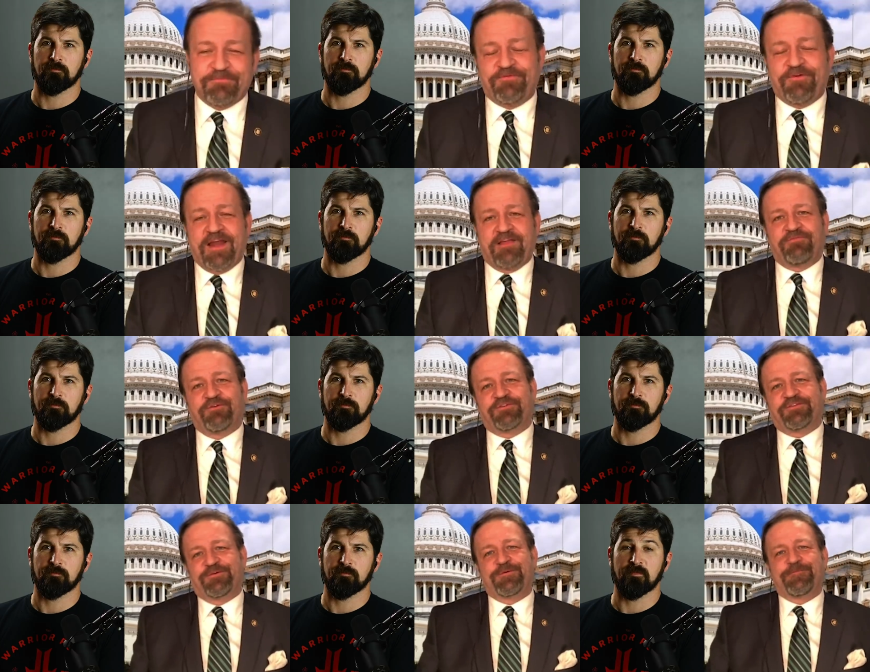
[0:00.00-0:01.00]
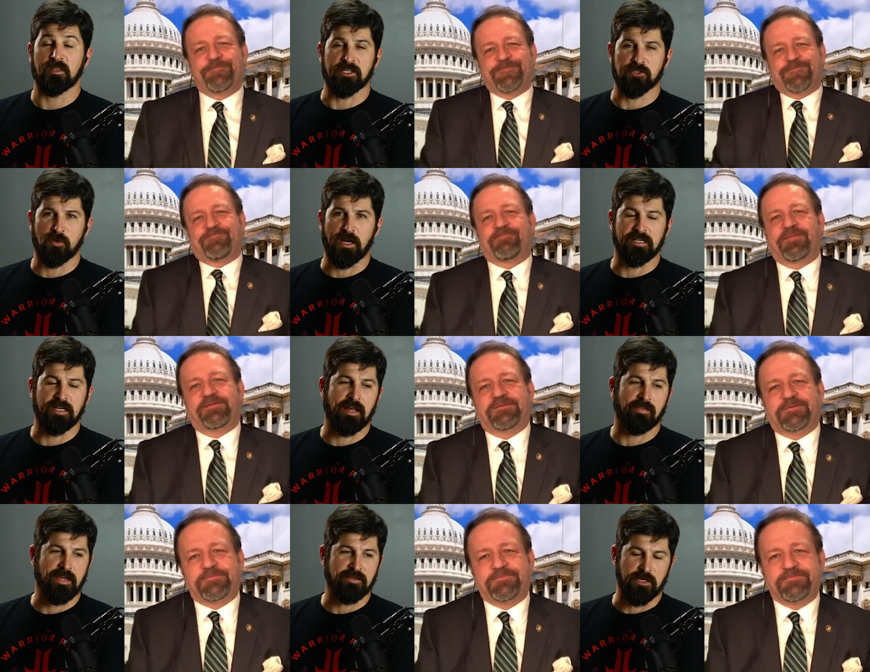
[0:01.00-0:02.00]
Speaker 1: are fighting for too.
Speaker 2: That's right. And I
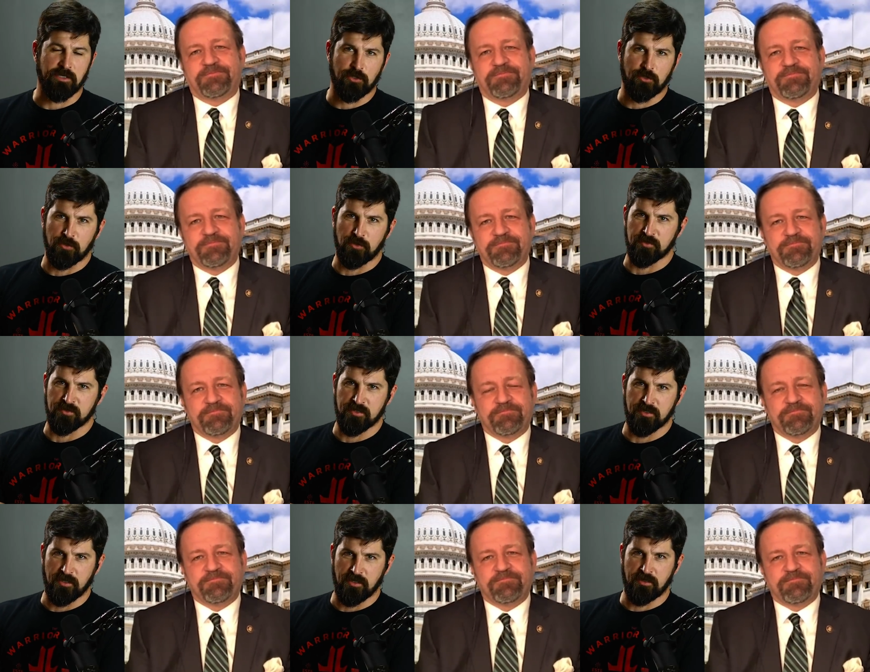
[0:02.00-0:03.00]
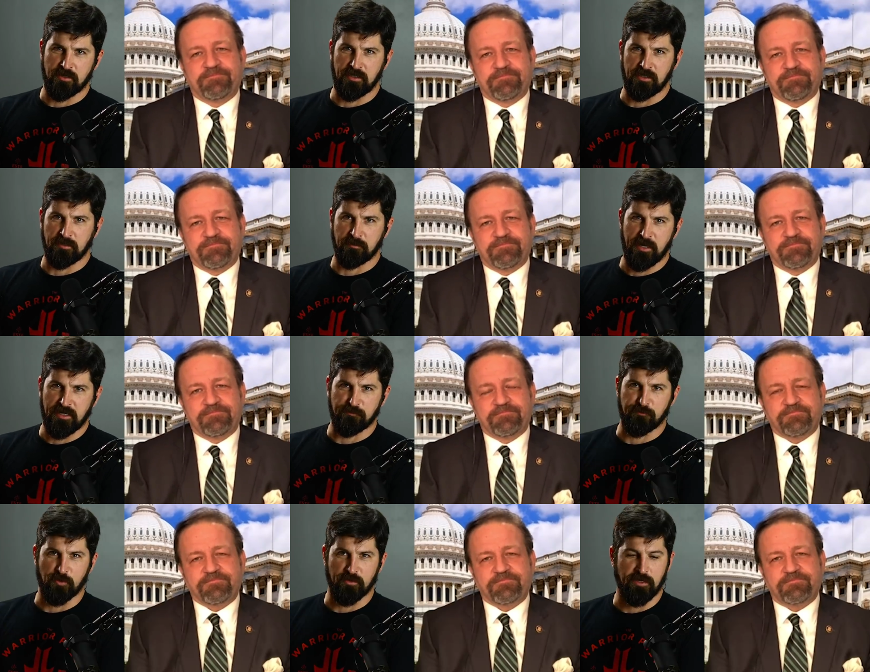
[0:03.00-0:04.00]
like that you used the
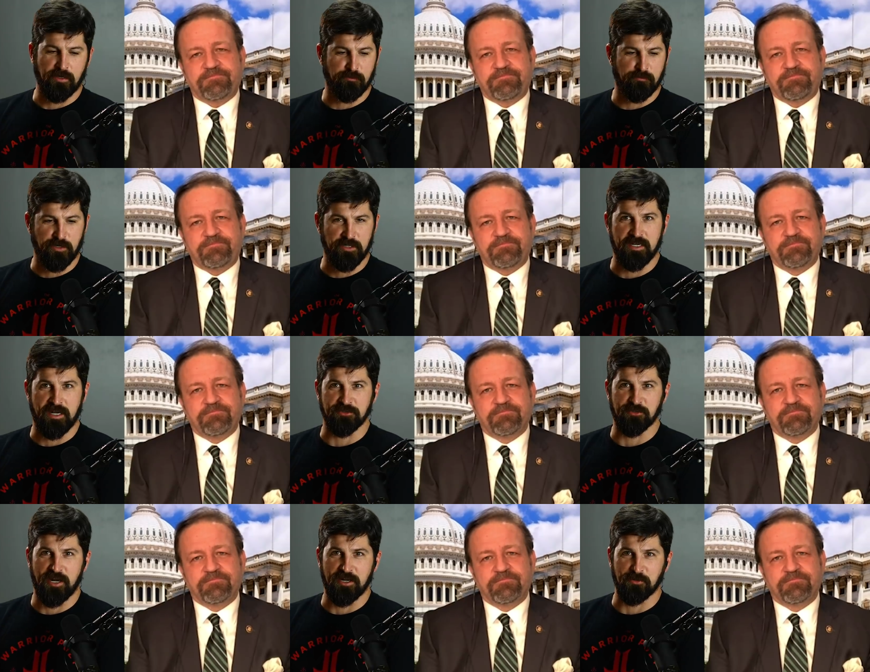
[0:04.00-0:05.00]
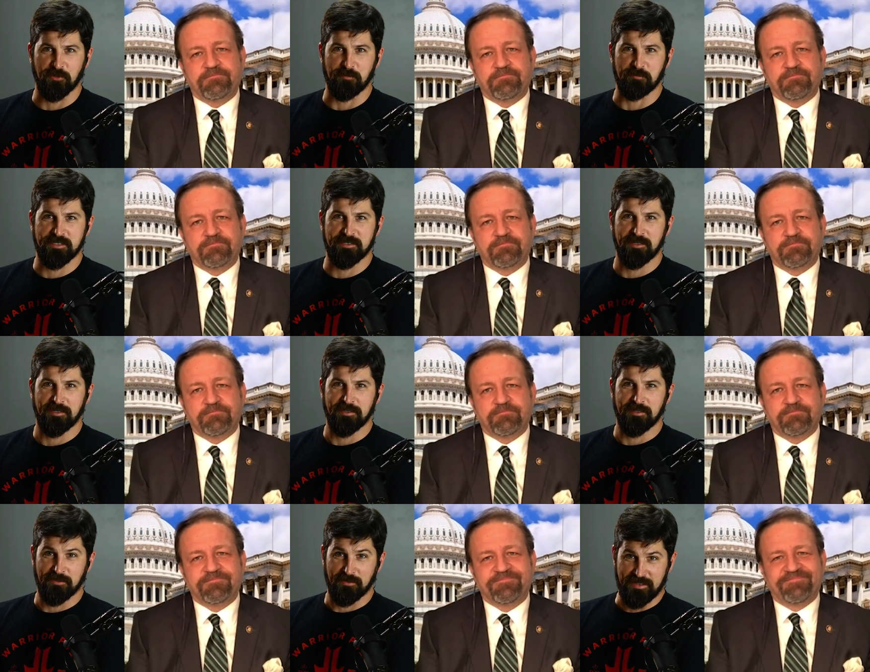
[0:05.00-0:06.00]
metaphor there of very tight shot groups
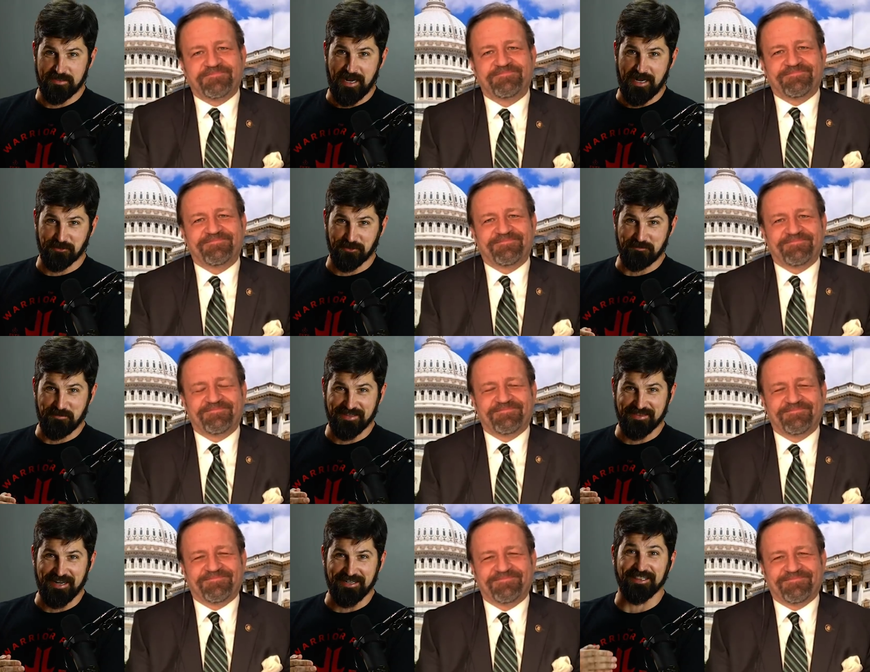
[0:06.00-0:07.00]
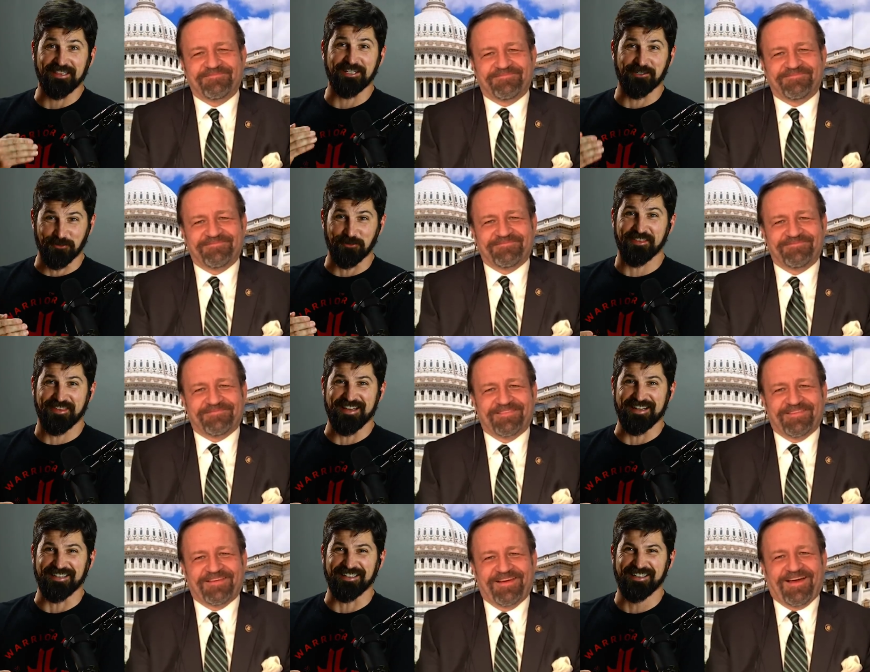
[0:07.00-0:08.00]
Let's actually make that a literal
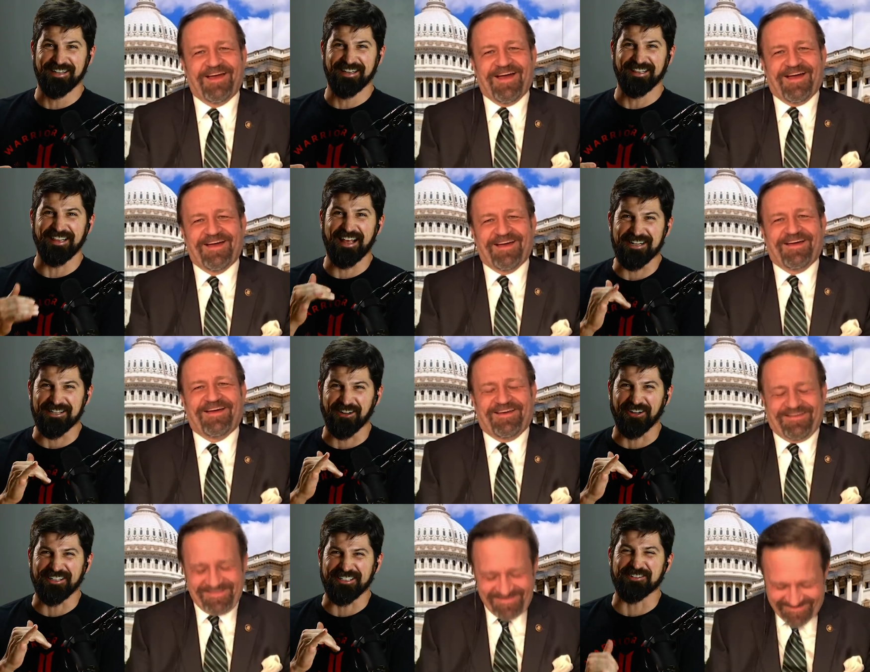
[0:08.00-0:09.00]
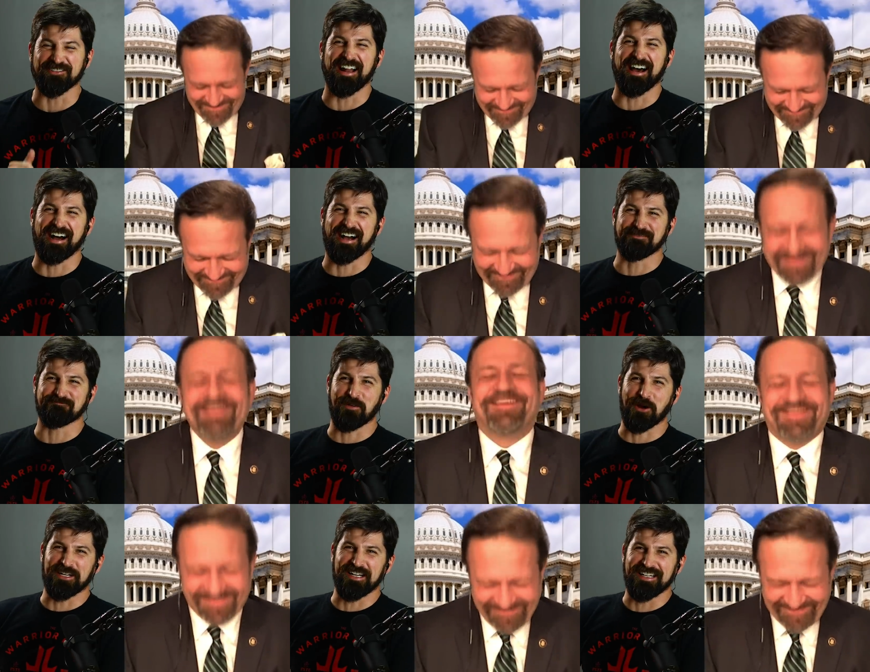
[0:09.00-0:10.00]
thing later. You and I
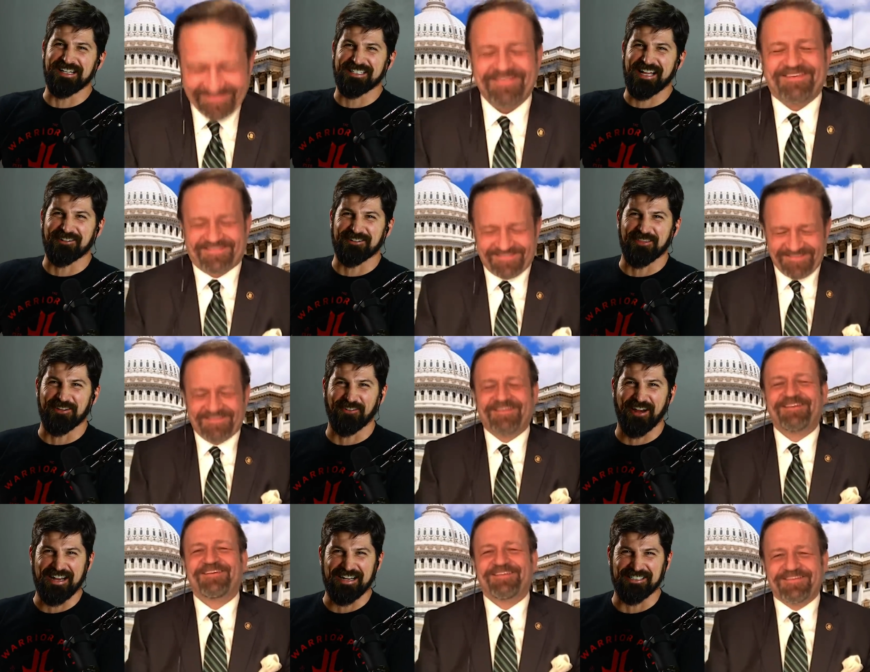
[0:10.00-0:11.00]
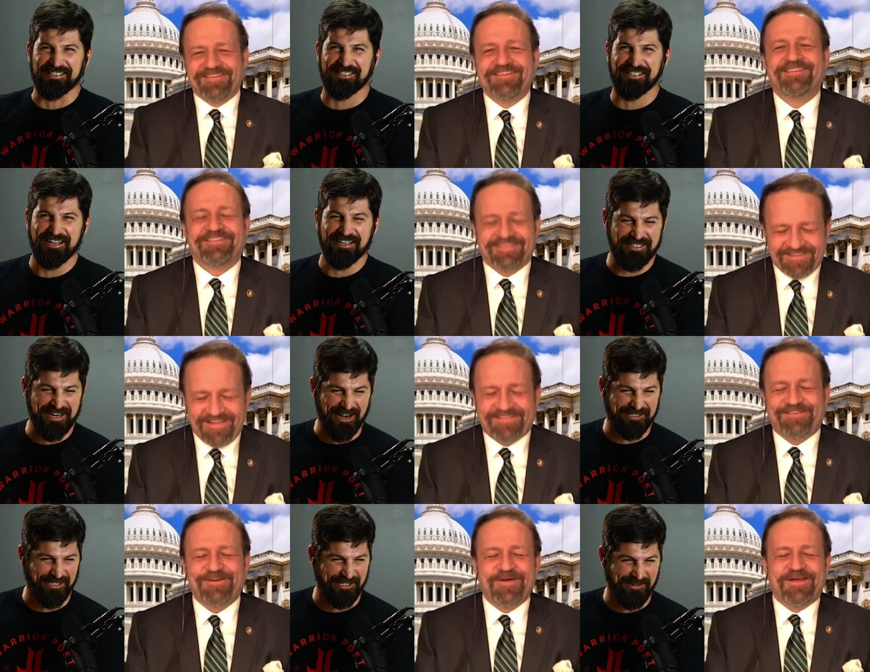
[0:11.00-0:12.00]
burning it down on the range, Let's
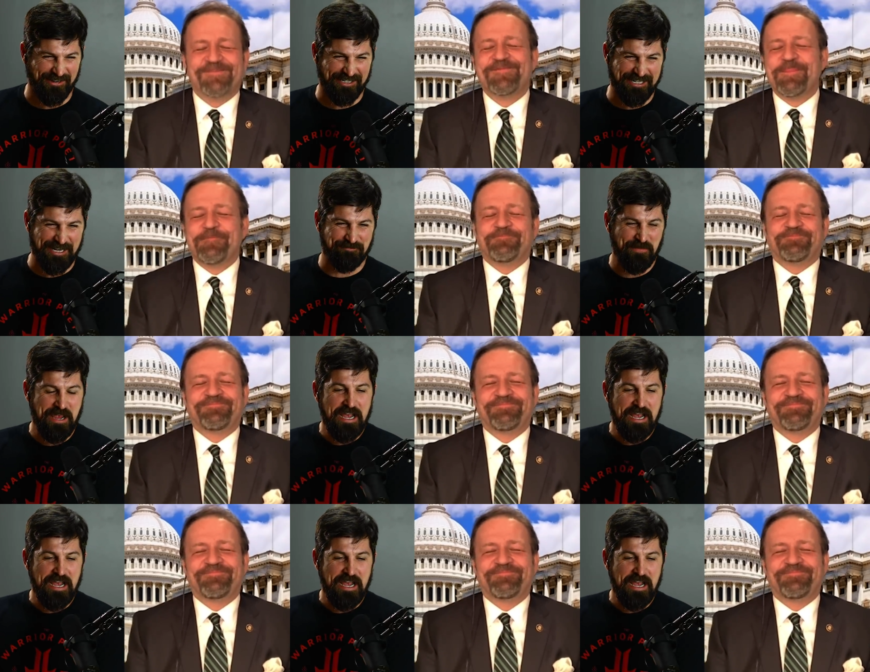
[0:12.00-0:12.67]
Dr. Gorka.